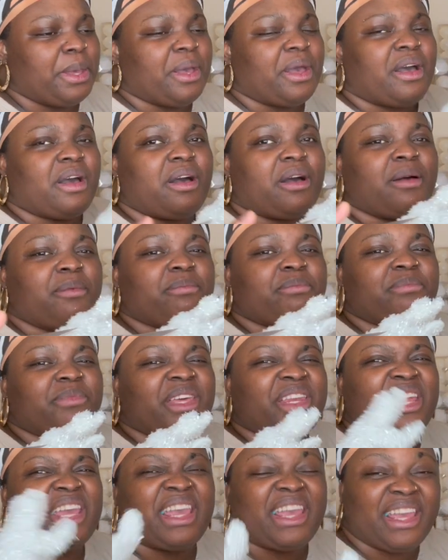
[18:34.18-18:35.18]
um,
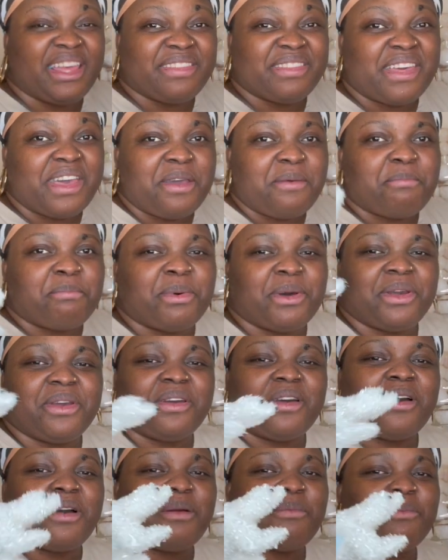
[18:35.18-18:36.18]
and I hate that, but
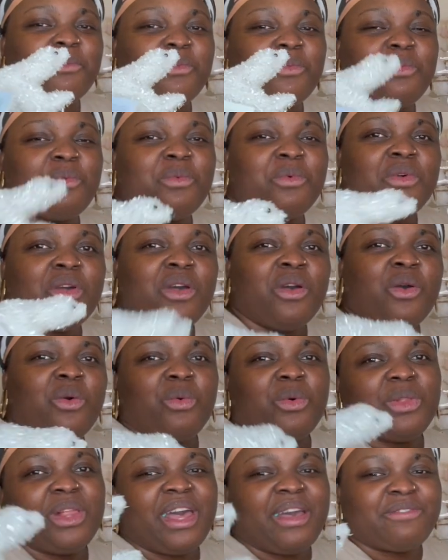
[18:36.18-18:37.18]
um,
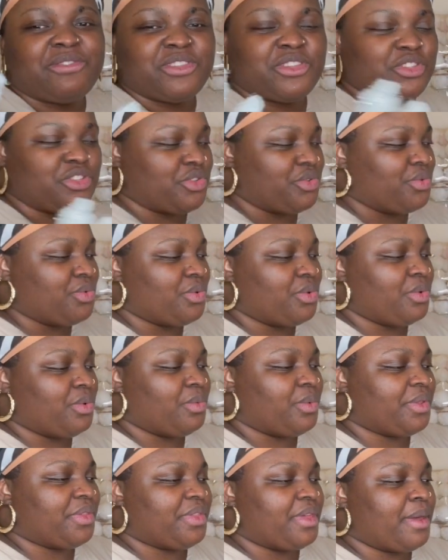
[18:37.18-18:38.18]
we'll have to do
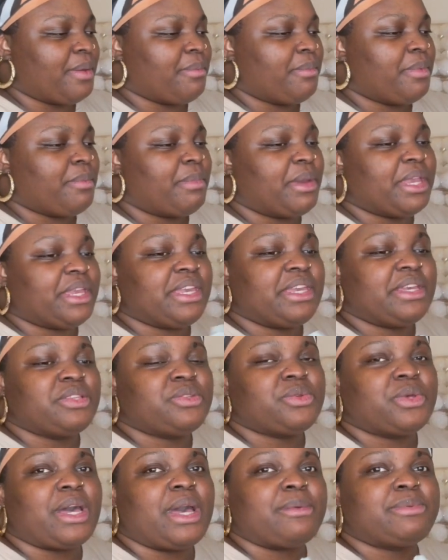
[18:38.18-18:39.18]
with them. My kids
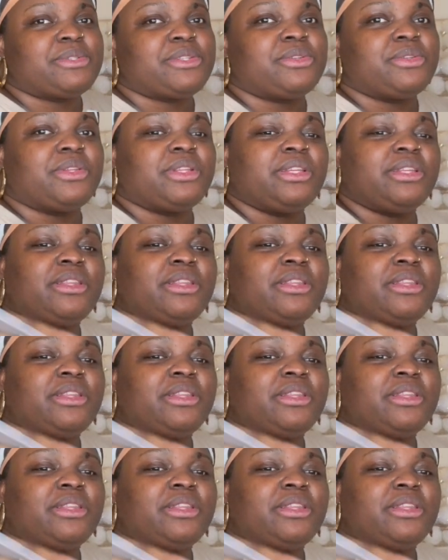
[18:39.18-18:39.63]
will absolutely